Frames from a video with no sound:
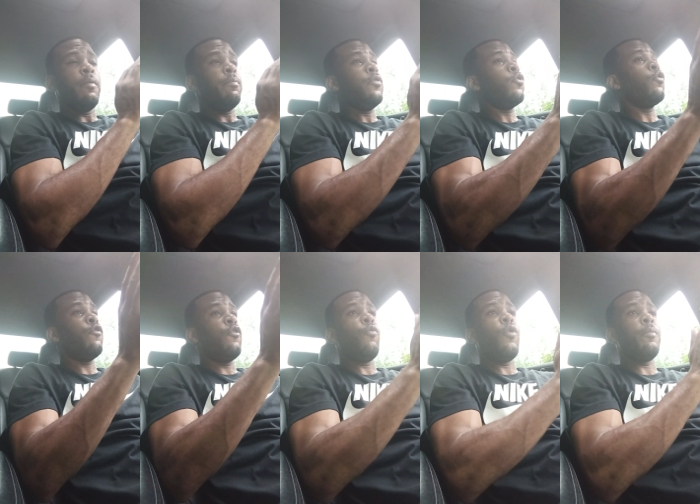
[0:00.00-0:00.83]
a
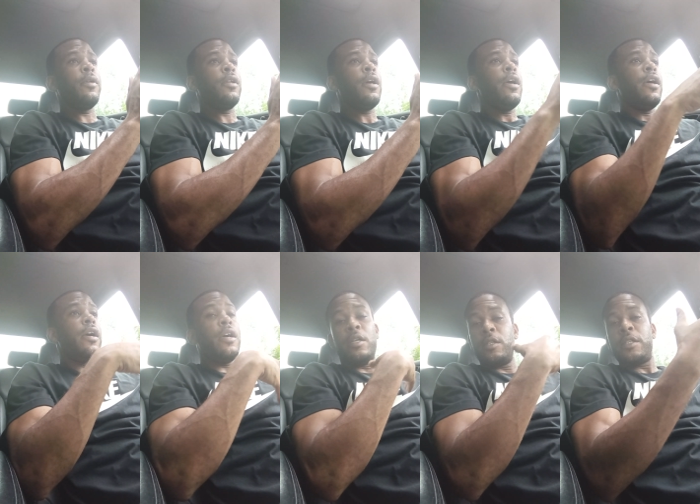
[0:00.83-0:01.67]
beautiful woman
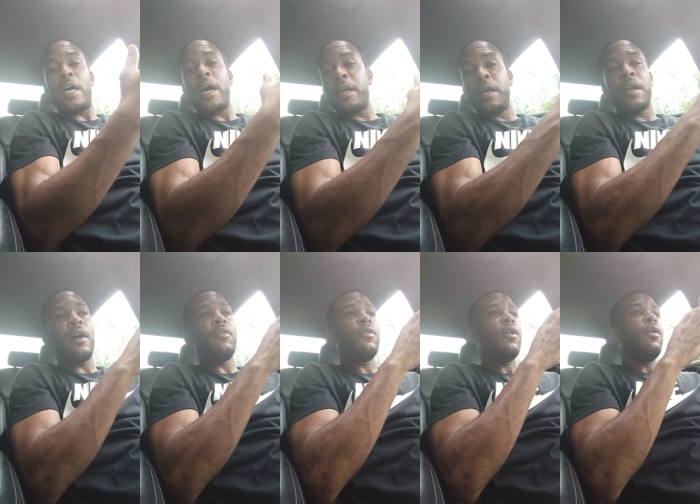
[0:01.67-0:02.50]
inside and out,